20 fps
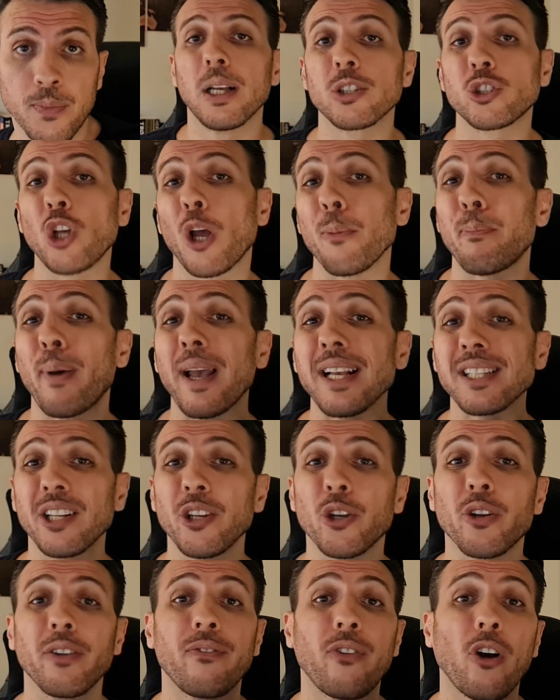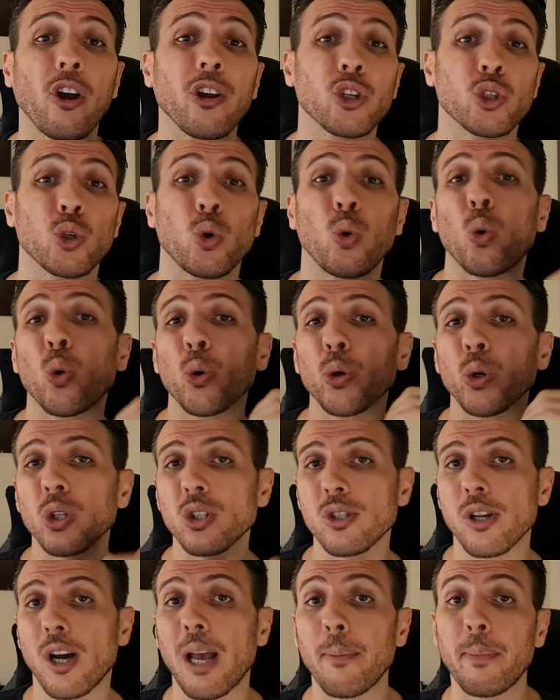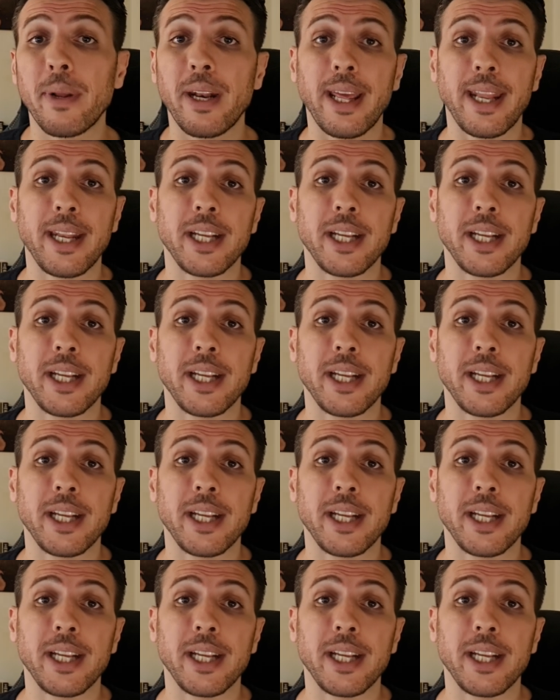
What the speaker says: So basically you can focus all your time and